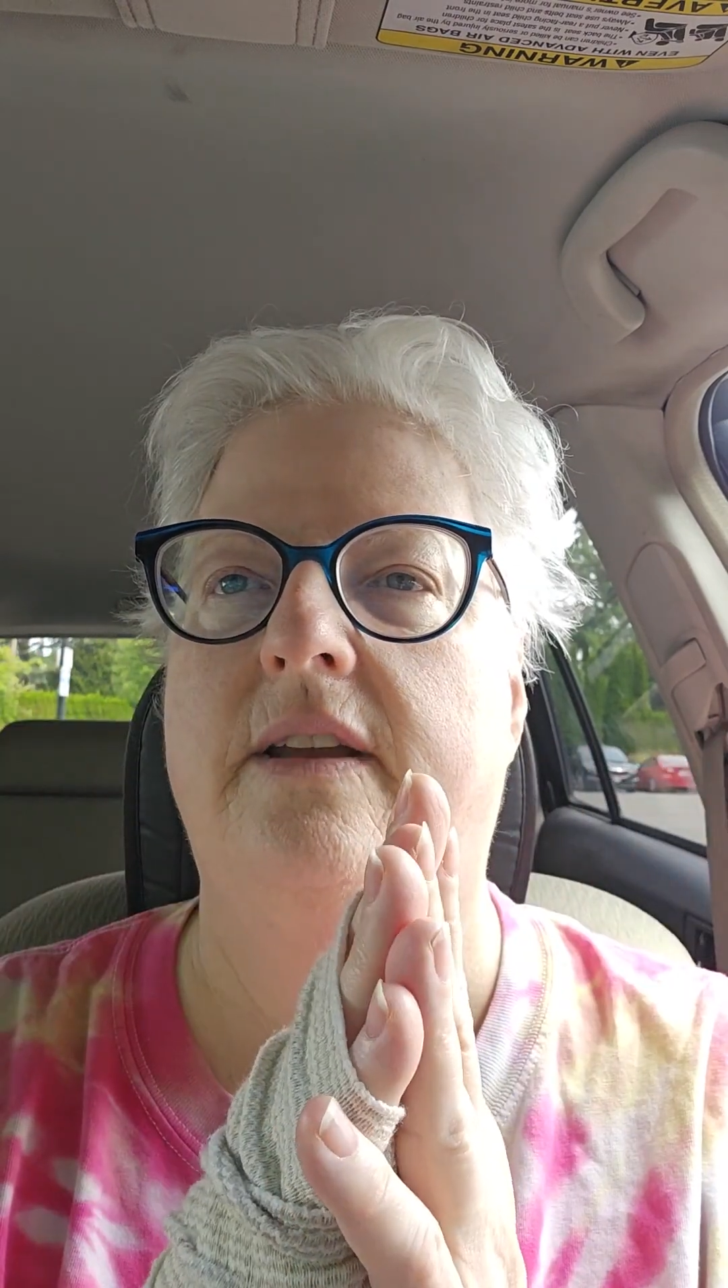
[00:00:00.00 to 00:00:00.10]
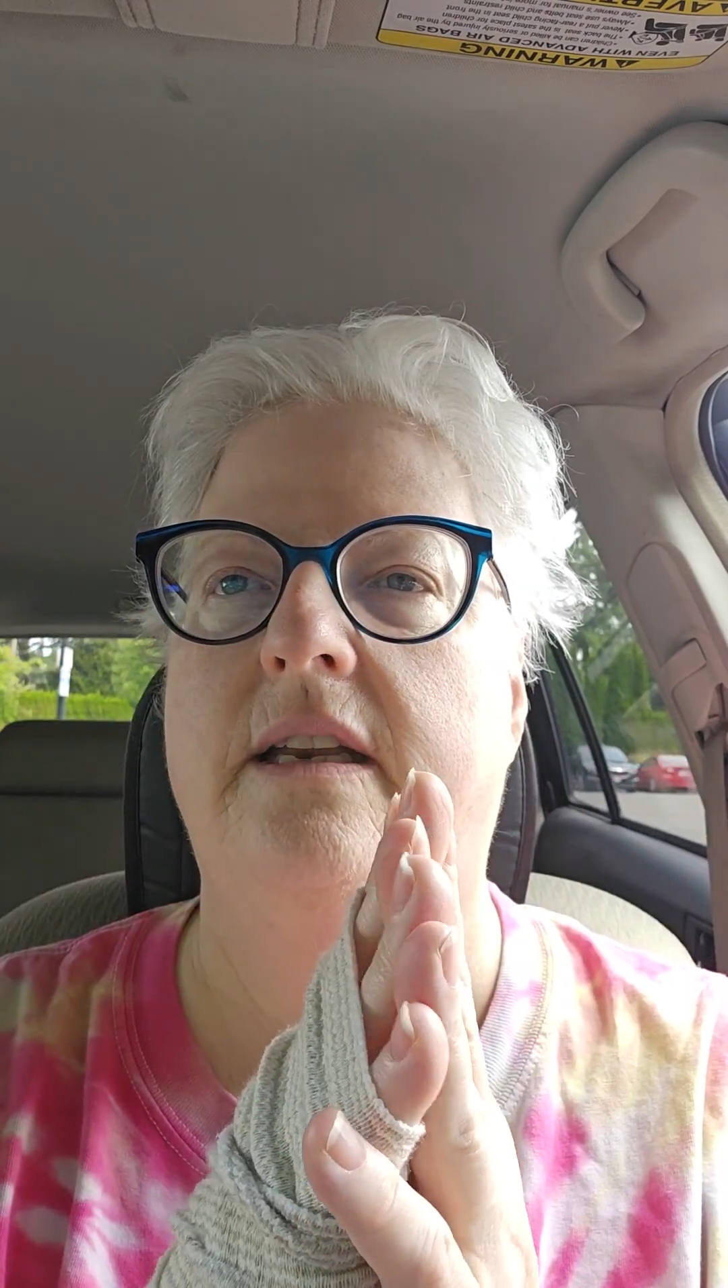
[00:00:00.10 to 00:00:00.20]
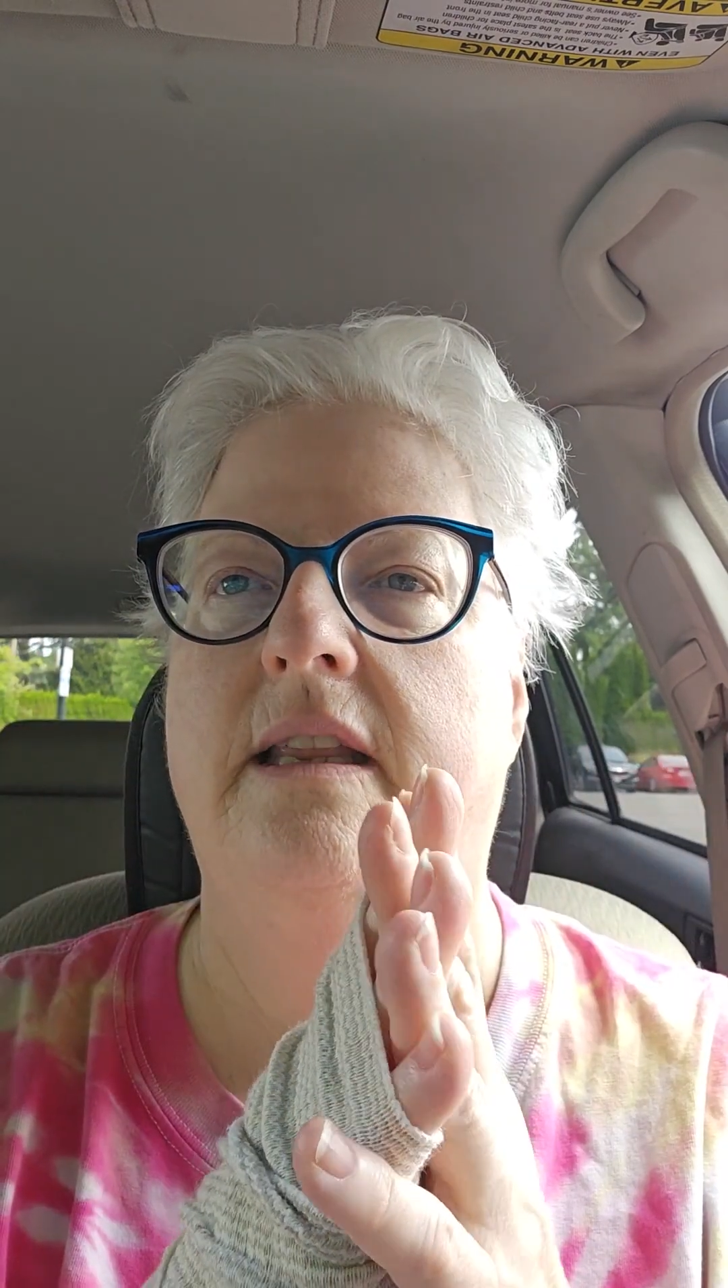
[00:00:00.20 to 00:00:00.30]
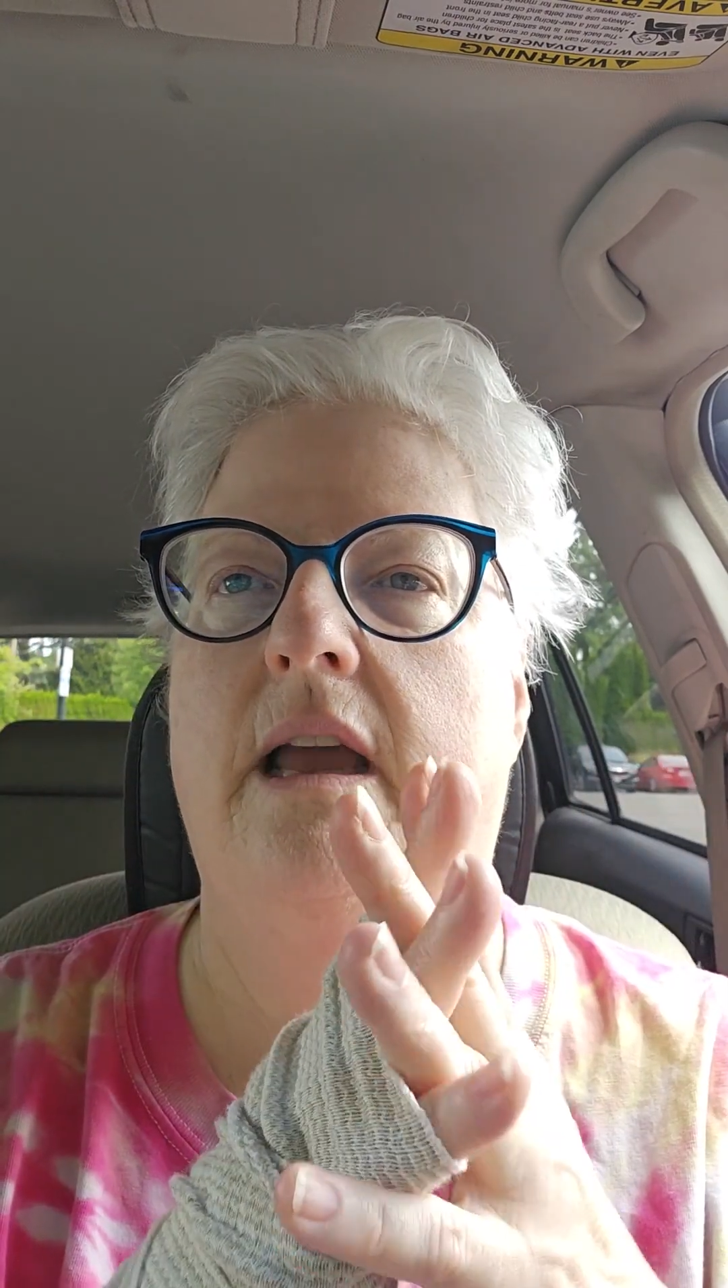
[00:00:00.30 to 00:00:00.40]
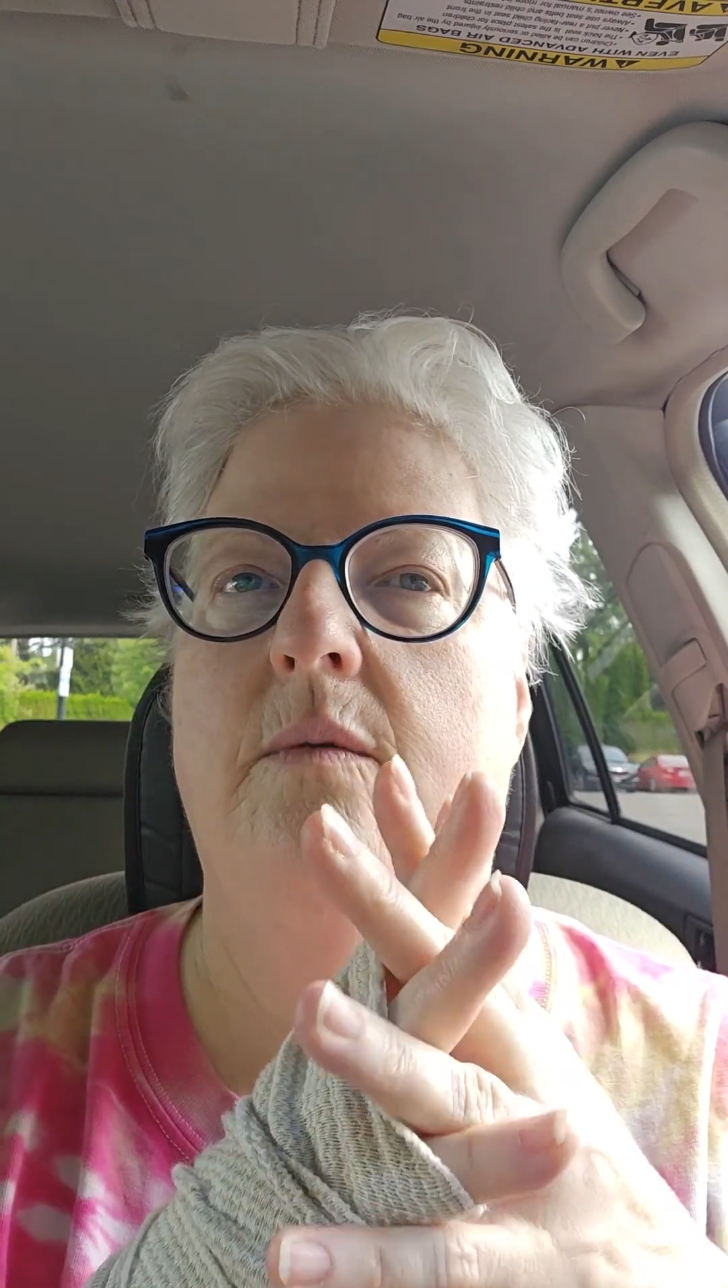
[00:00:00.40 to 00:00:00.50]

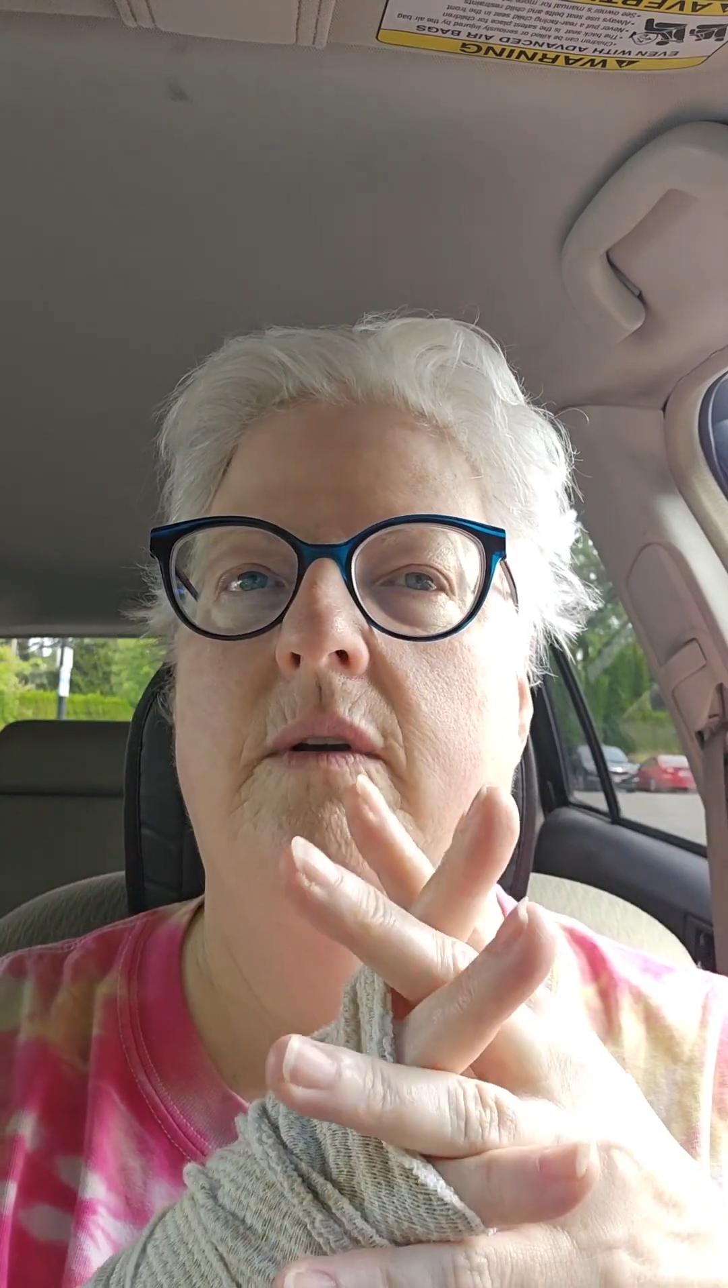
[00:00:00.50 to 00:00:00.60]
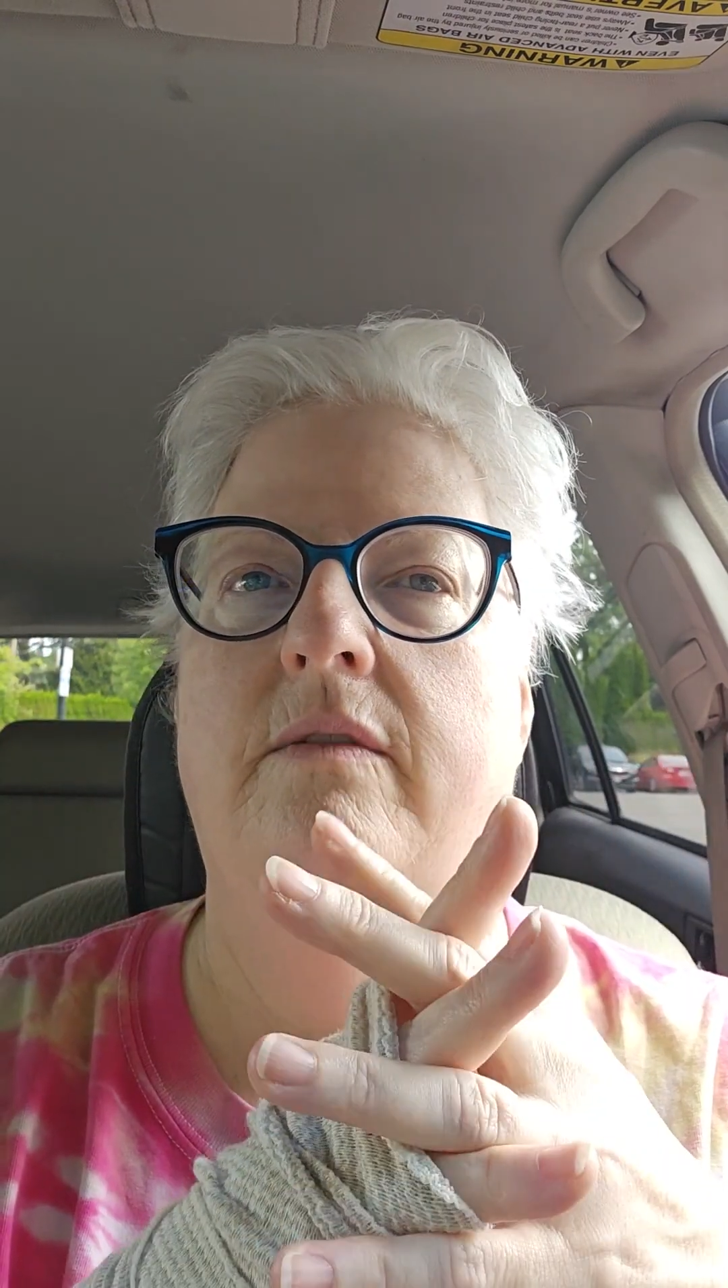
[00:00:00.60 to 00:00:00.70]
and that would